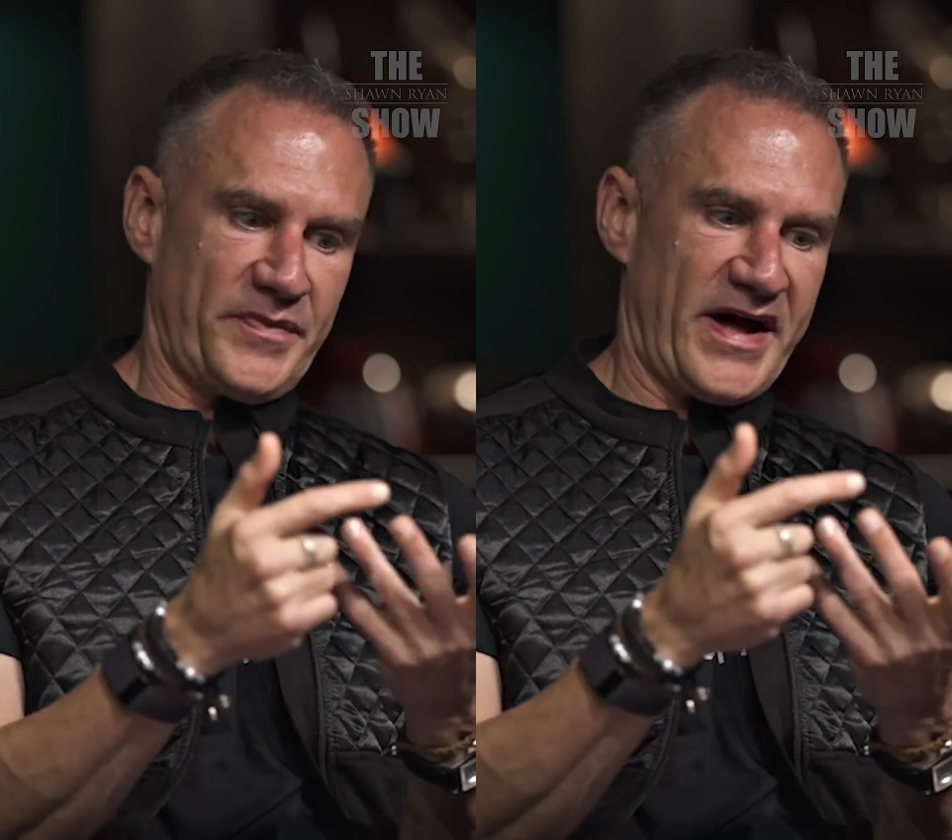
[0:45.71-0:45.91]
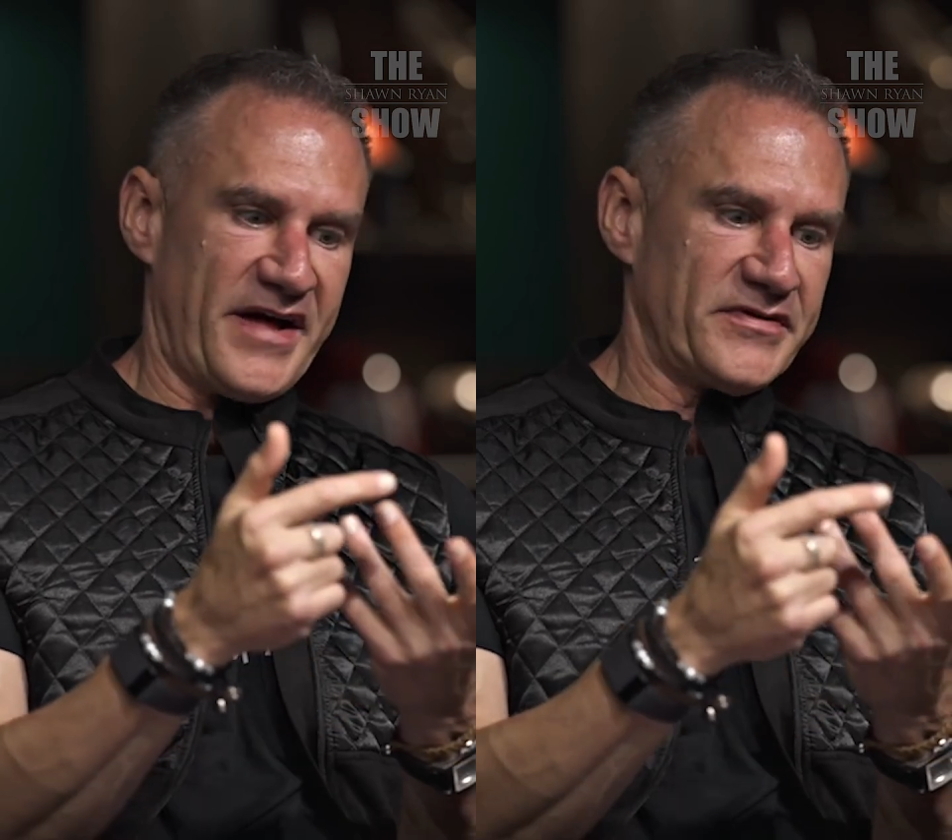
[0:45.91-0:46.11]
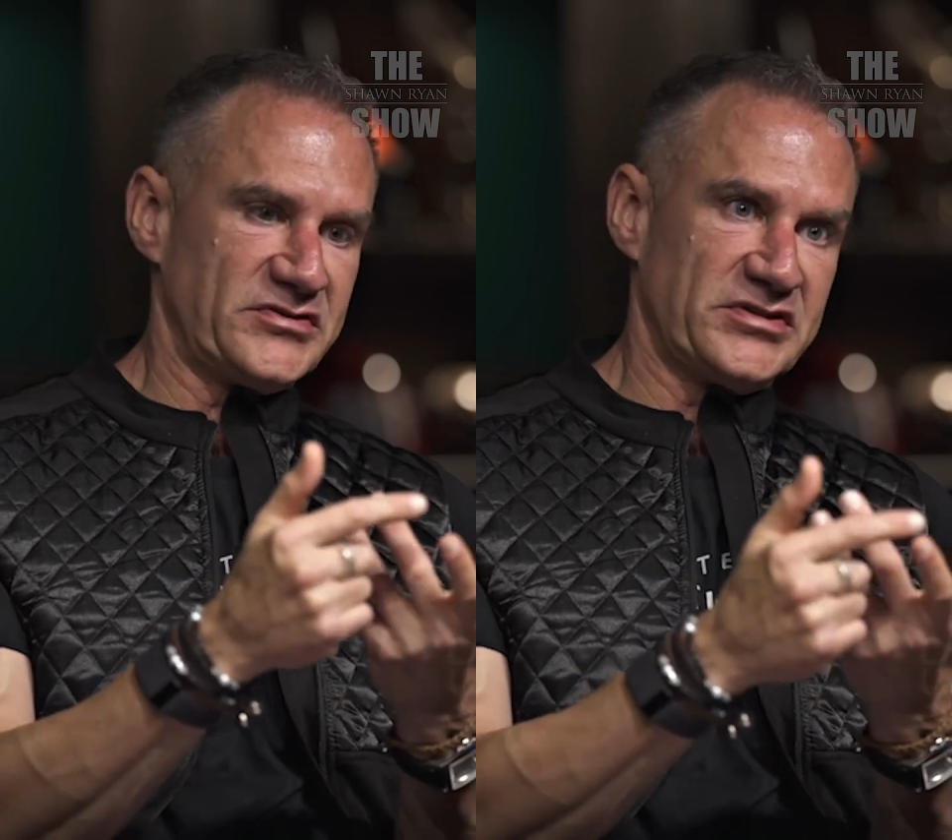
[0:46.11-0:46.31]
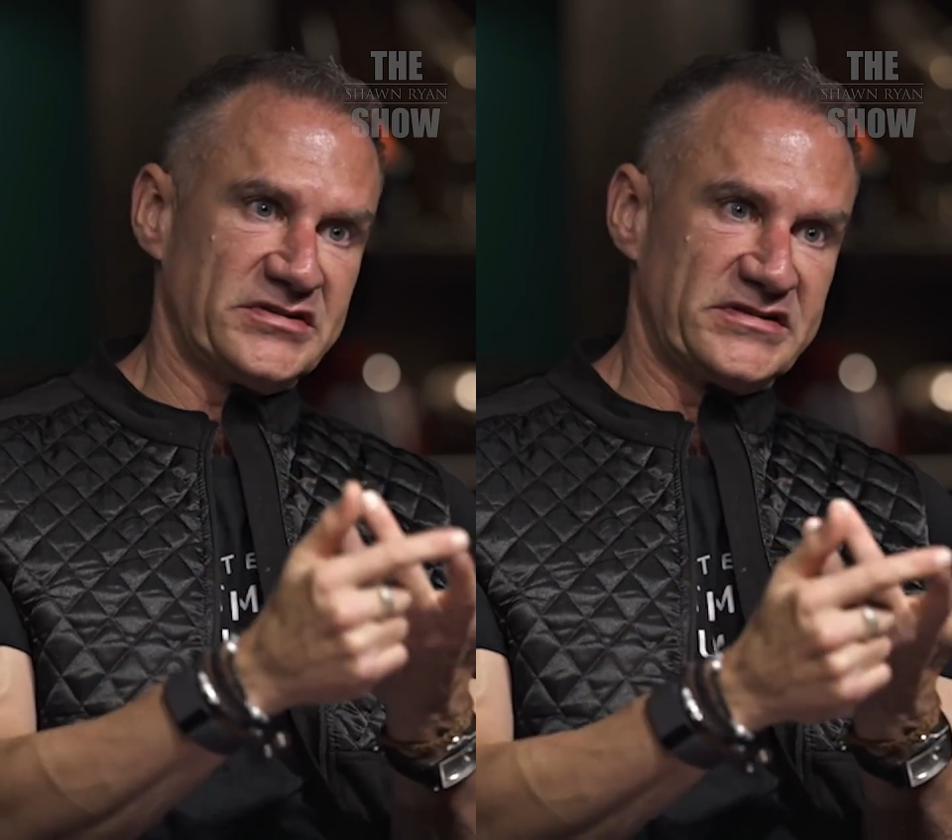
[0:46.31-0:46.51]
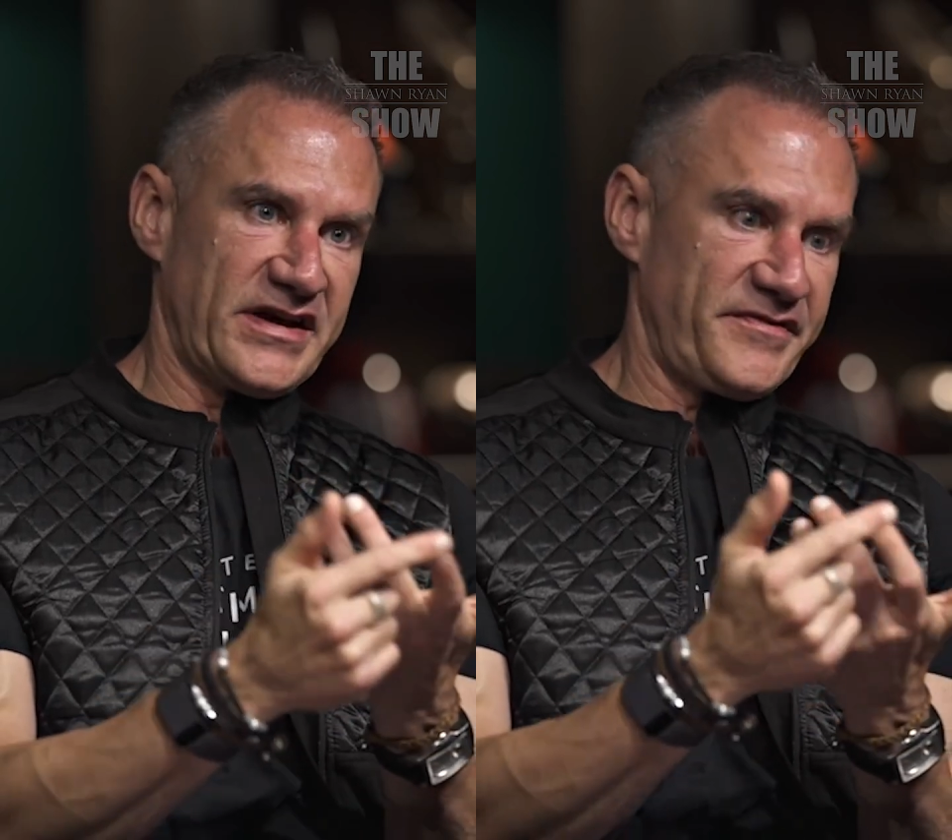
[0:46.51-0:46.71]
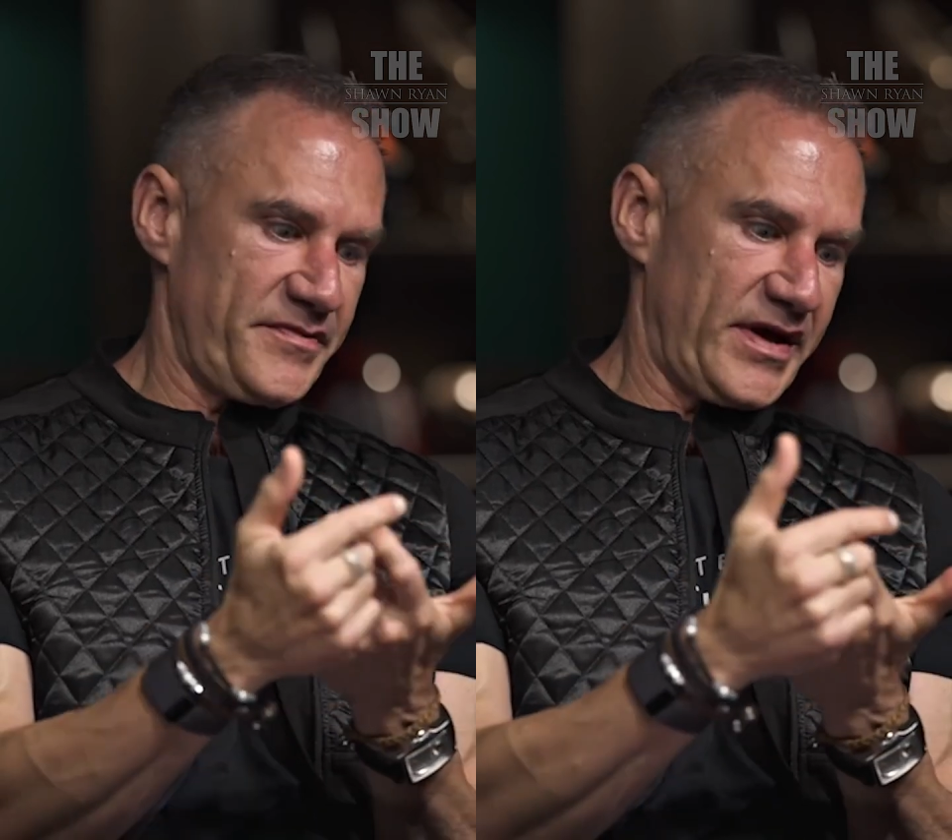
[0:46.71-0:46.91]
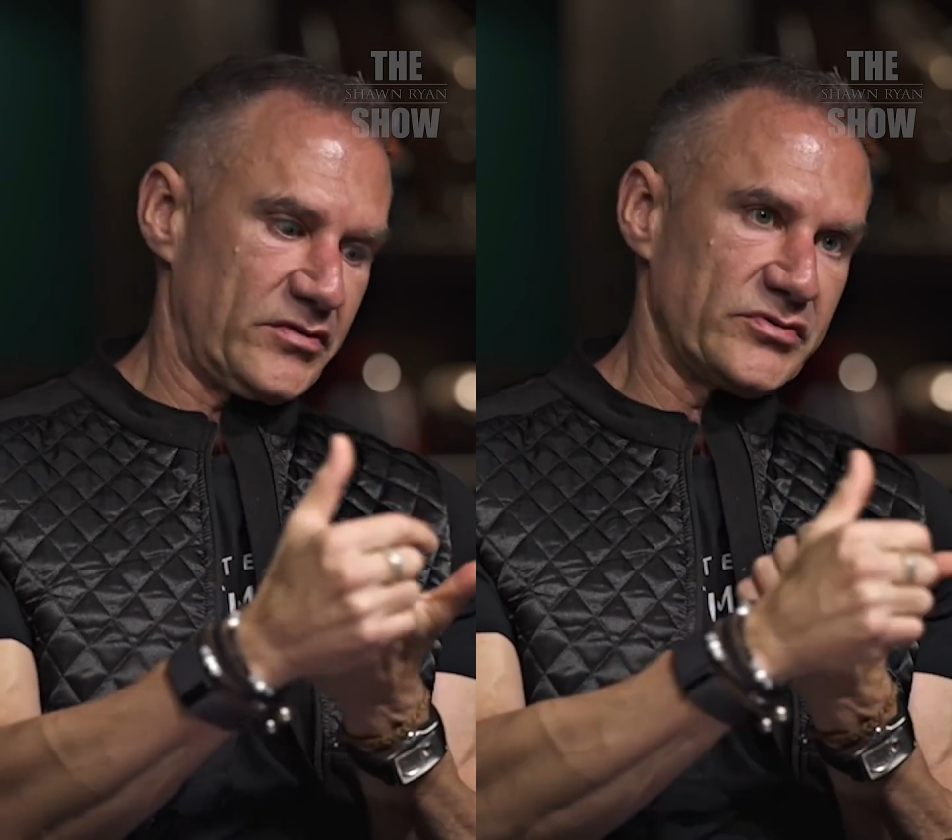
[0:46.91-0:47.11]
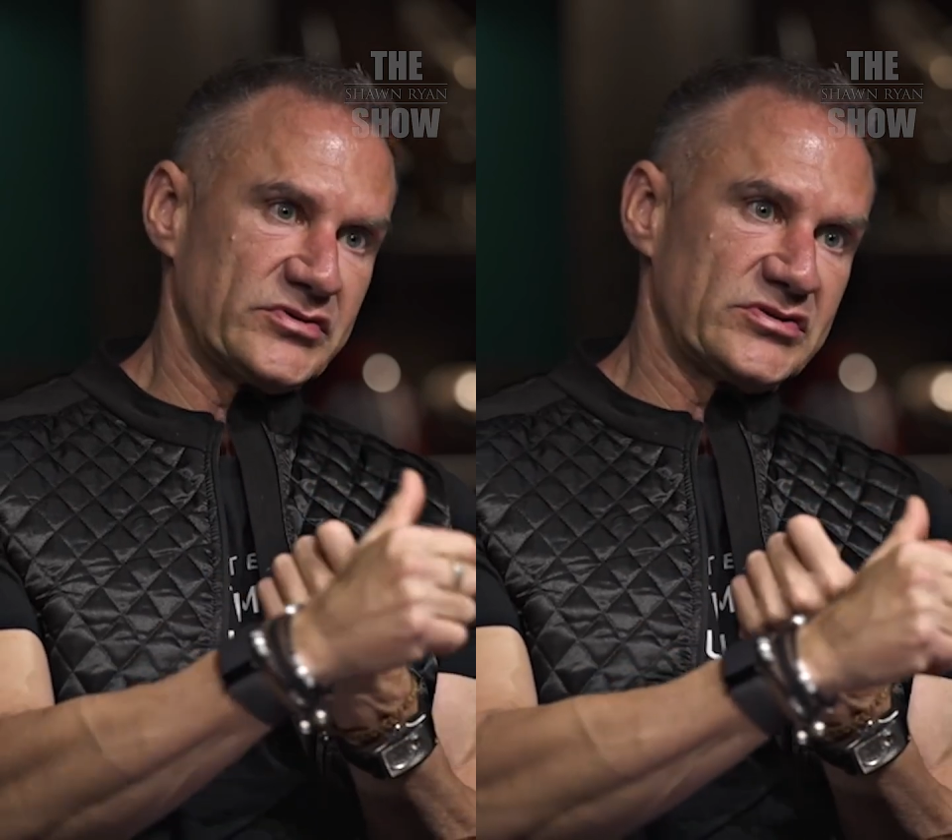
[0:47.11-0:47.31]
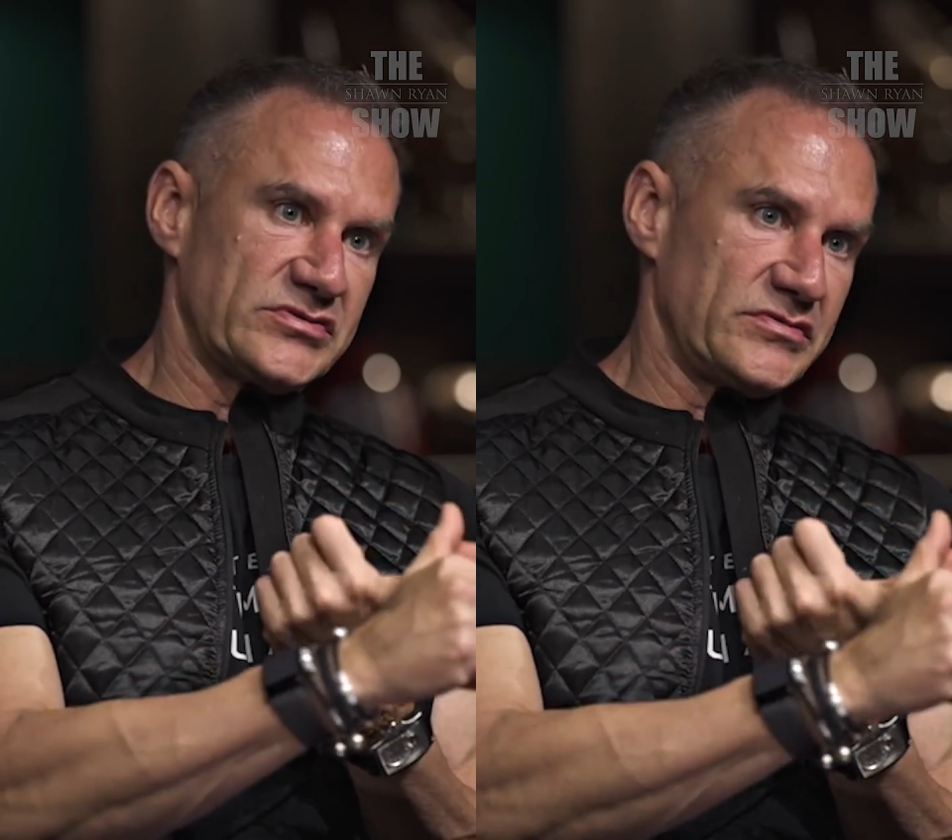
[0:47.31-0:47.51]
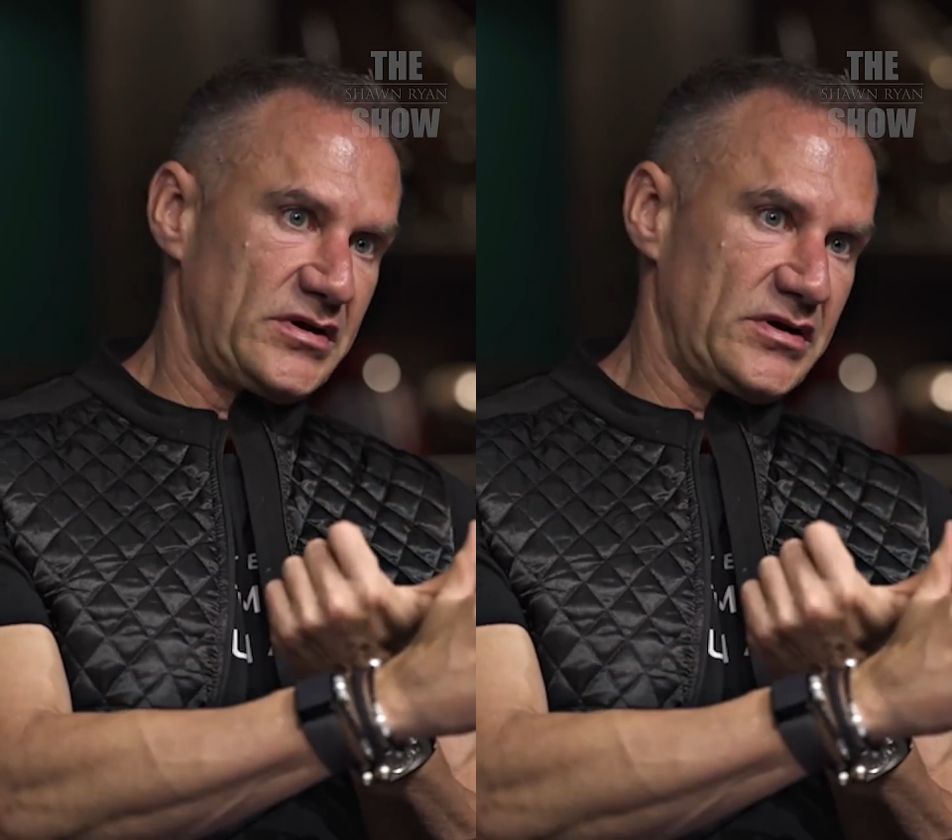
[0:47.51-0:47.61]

pathogens, heavy metals,